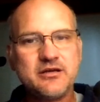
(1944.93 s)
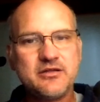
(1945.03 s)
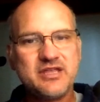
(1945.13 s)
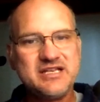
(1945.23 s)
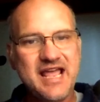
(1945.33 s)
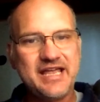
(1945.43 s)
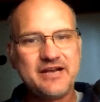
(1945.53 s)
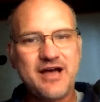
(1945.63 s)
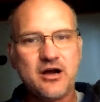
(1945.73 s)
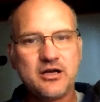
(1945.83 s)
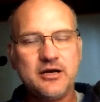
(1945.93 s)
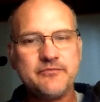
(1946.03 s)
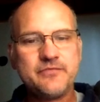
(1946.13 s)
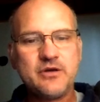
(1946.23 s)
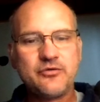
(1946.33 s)
the negative outcome,
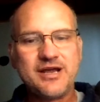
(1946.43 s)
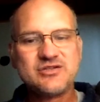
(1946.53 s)
right?